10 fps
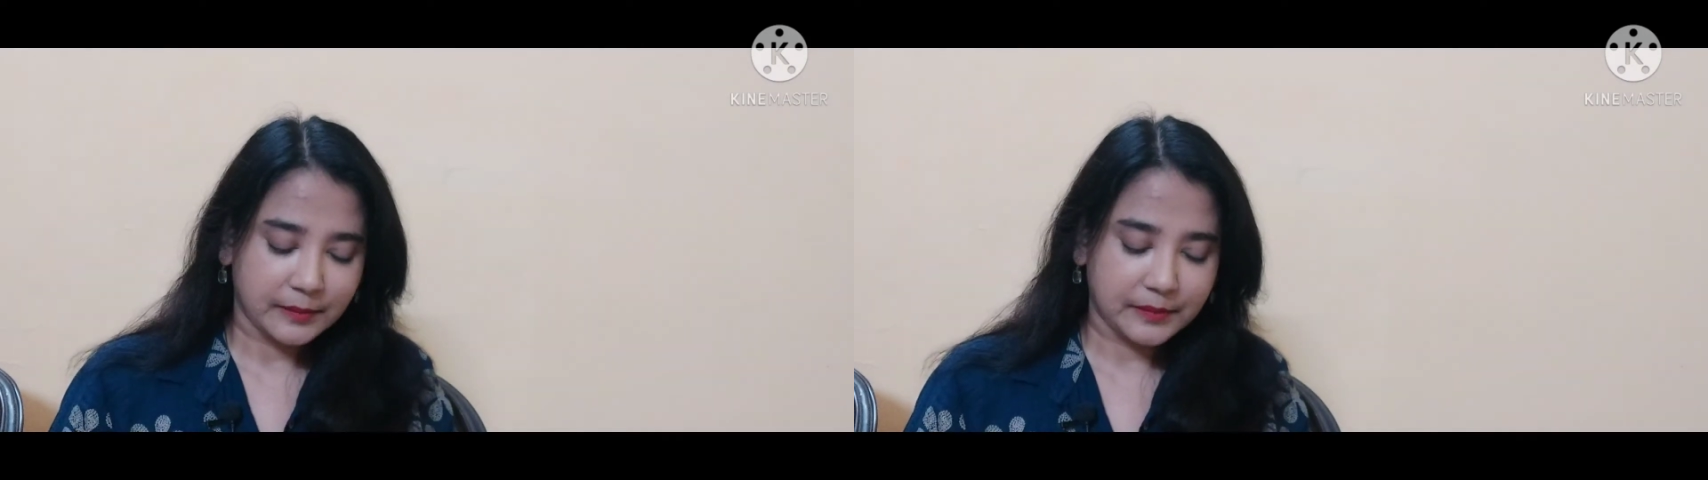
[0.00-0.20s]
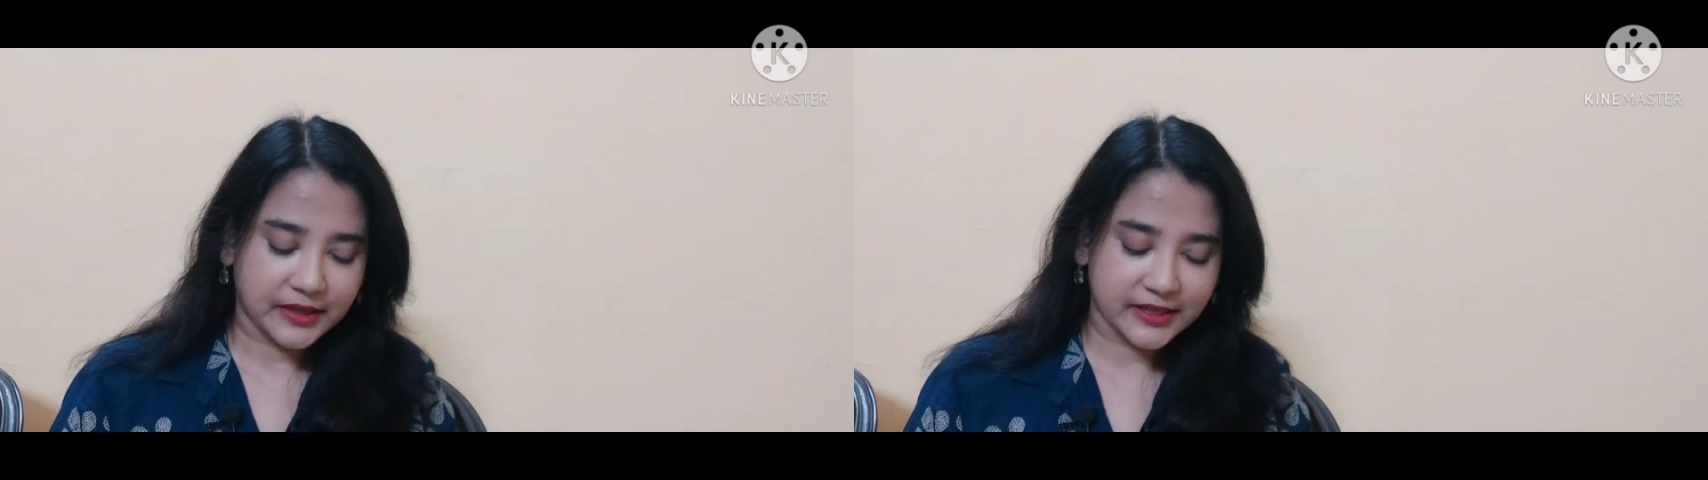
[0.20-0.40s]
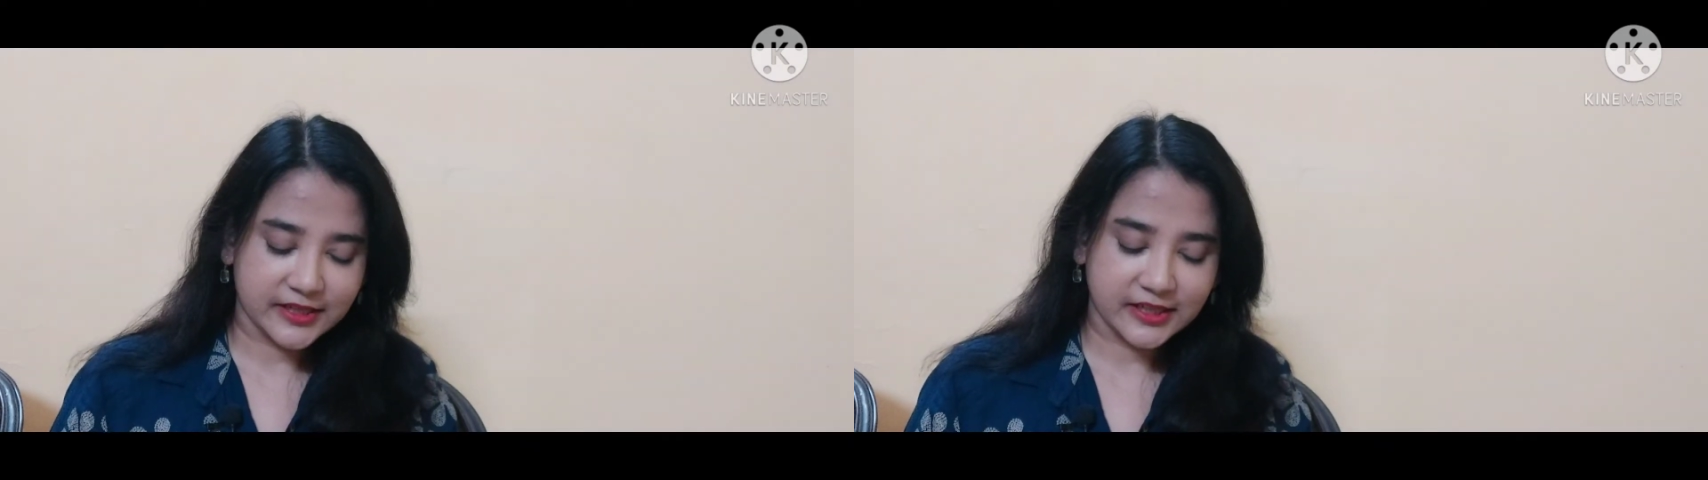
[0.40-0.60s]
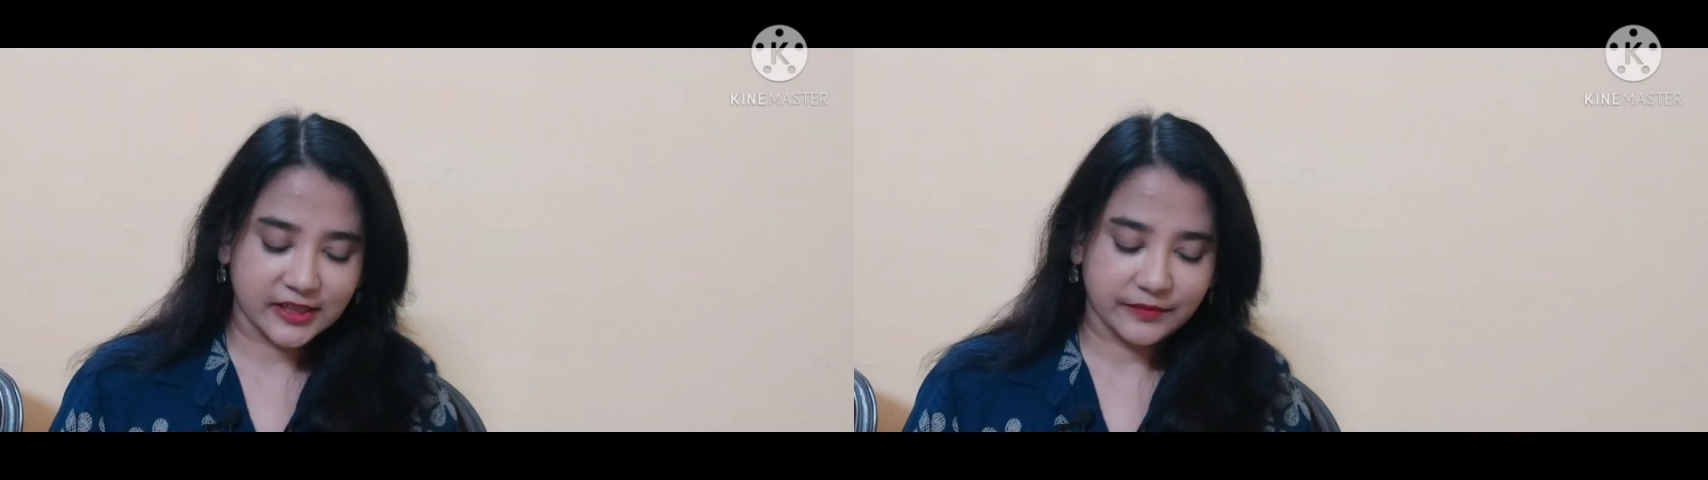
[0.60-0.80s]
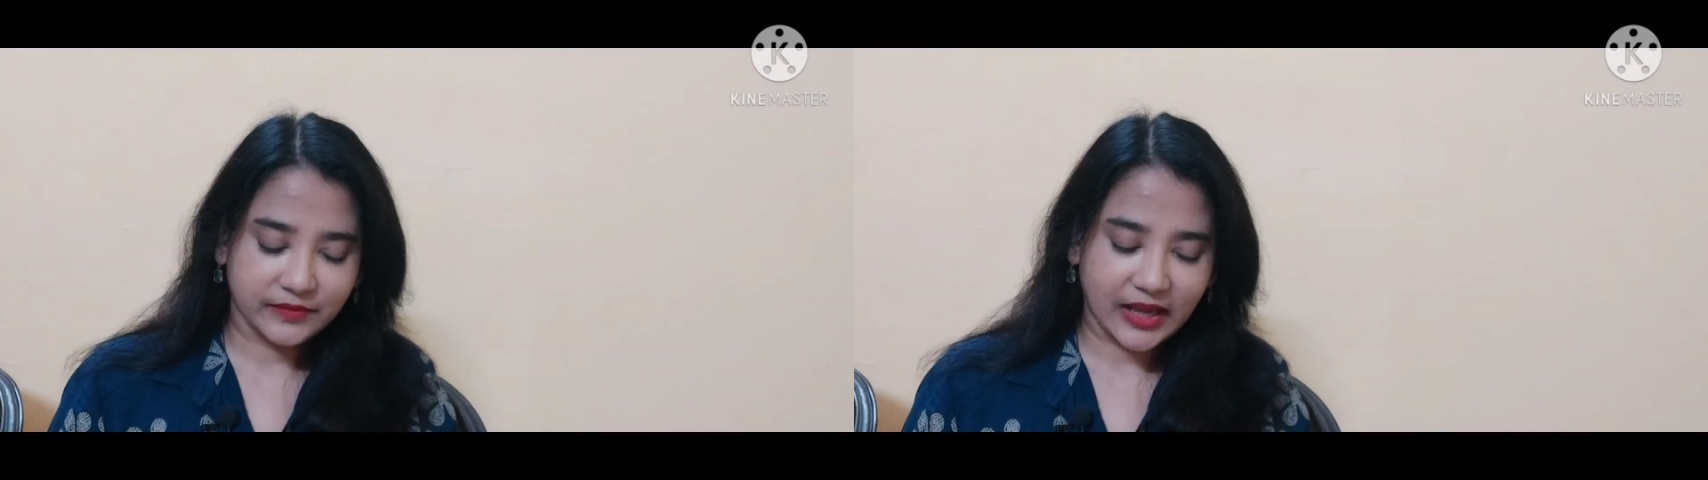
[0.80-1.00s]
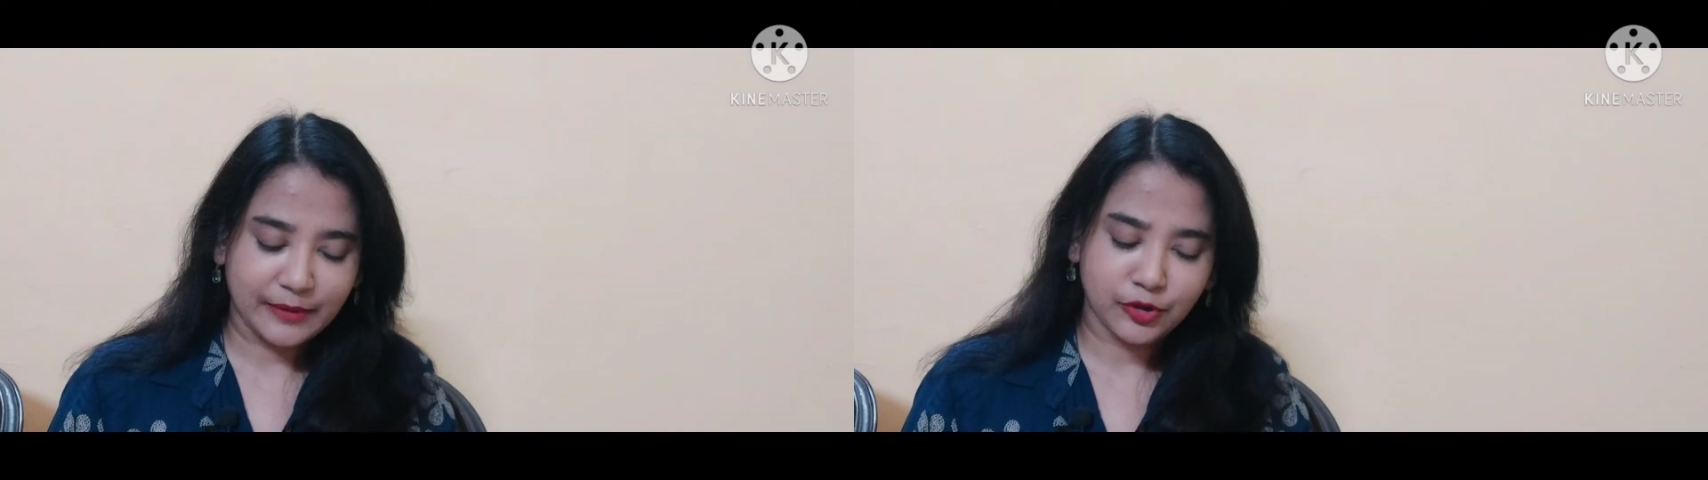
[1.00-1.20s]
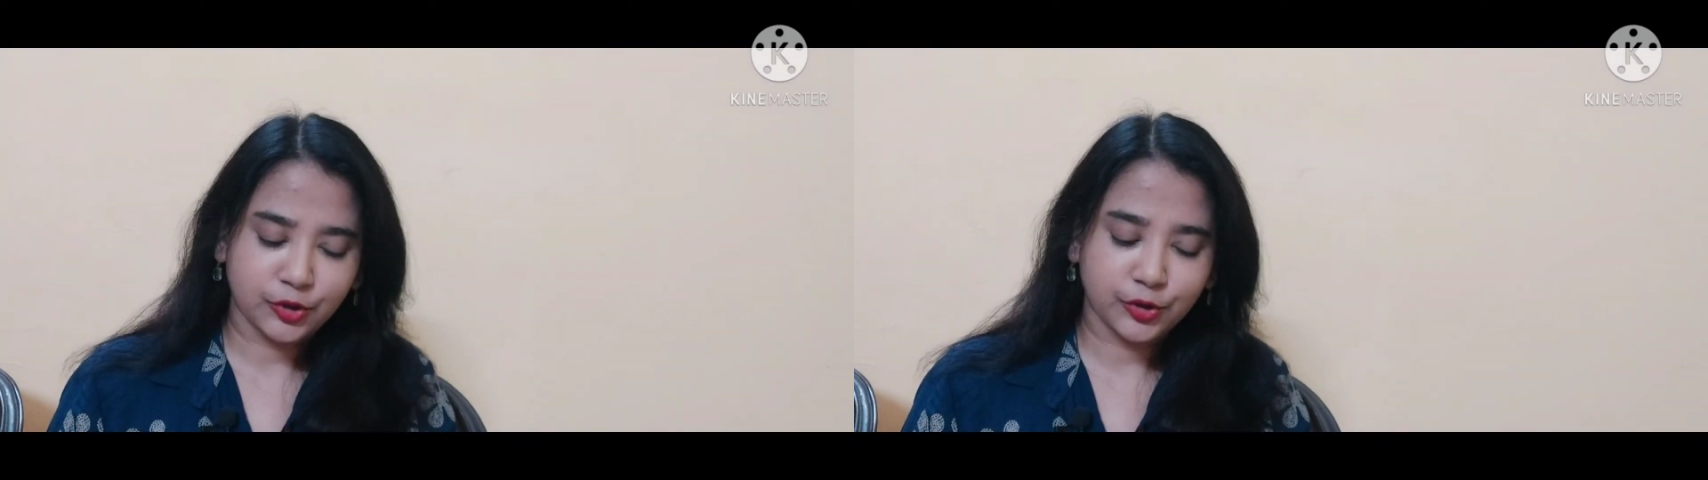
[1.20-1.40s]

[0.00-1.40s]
but I'm not